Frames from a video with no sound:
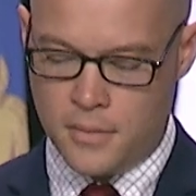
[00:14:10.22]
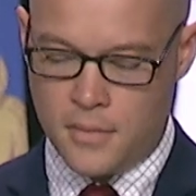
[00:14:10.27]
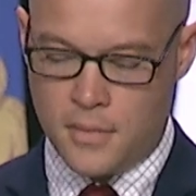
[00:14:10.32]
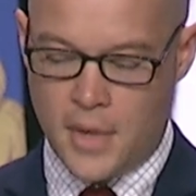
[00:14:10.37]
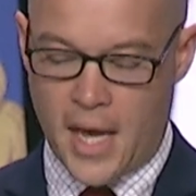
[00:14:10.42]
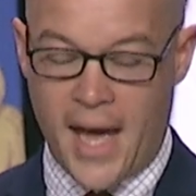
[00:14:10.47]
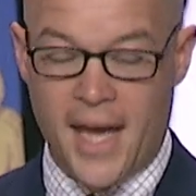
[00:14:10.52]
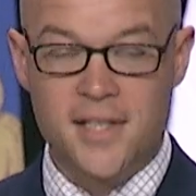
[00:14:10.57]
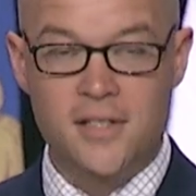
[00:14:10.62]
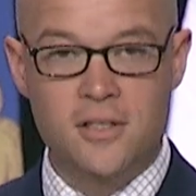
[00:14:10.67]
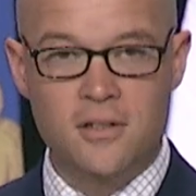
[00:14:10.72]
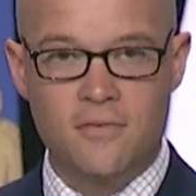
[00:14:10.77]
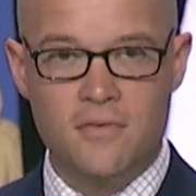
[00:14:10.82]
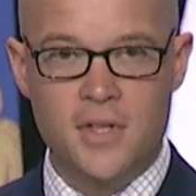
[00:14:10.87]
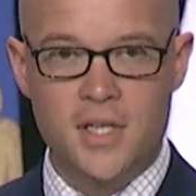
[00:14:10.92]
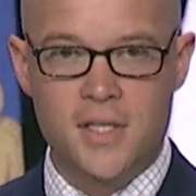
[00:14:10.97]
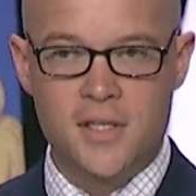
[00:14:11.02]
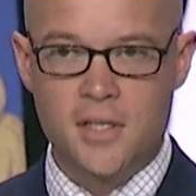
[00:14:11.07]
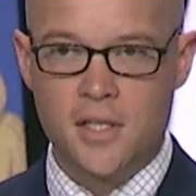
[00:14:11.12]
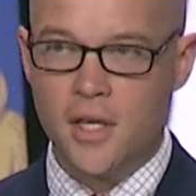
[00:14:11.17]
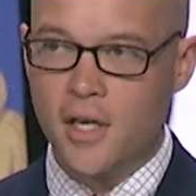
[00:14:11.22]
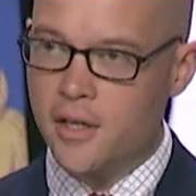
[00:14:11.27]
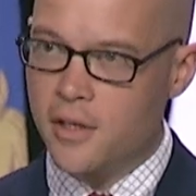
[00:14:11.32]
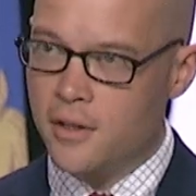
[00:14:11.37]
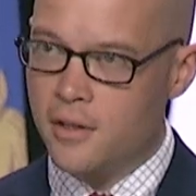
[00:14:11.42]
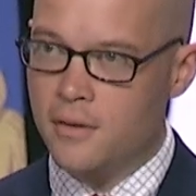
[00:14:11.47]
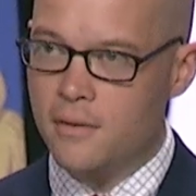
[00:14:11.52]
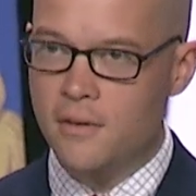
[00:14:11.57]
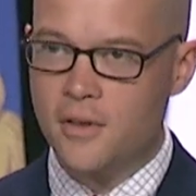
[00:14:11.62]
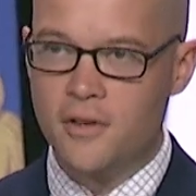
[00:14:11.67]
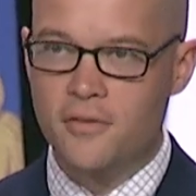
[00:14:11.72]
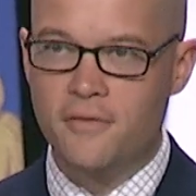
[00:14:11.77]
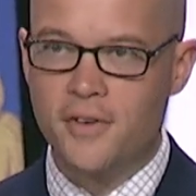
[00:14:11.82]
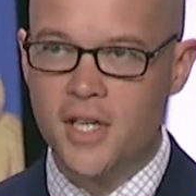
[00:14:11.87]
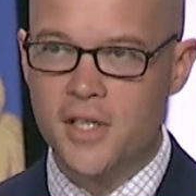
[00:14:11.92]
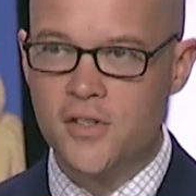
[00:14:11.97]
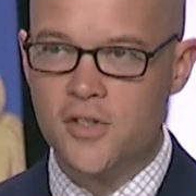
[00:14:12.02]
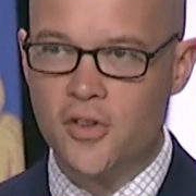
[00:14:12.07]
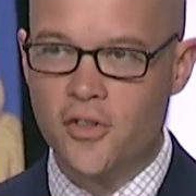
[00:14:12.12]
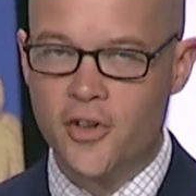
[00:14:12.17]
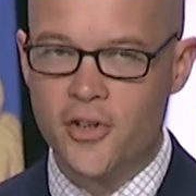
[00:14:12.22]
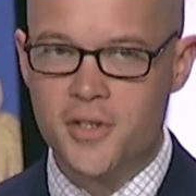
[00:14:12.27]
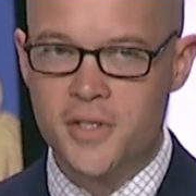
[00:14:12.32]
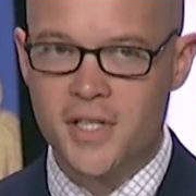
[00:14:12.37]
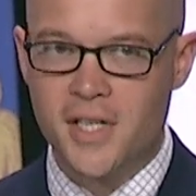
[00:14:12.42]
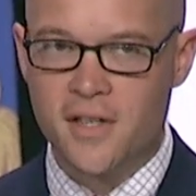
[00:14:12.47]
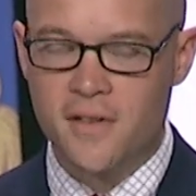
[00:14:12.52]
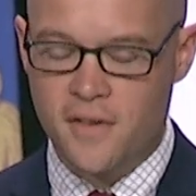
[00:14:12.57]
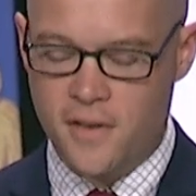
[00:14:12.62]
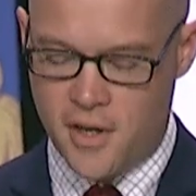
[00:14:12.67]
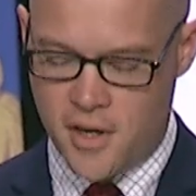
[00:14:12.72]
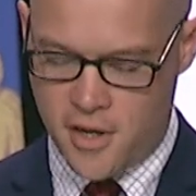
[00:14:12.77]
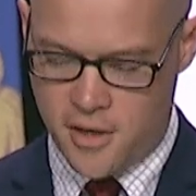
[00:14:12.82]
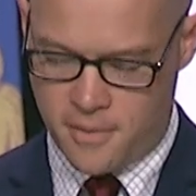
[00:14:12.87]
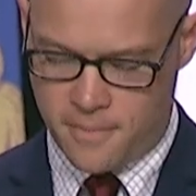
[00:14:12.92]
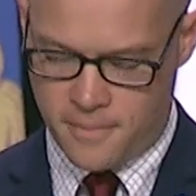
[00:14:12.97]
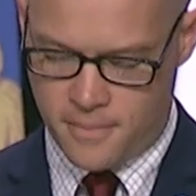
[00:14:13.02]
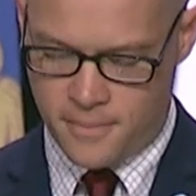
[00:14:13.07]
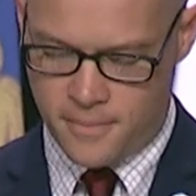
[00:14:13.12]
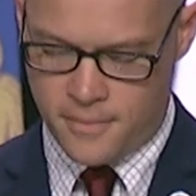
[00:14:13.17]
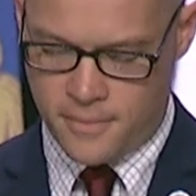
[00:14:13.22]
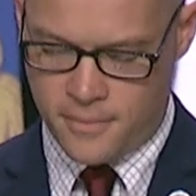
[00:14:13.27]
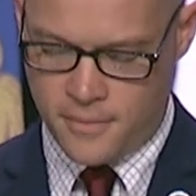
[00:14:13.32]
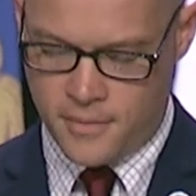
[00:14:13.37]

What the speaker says: As of this year, the fund's 13th year,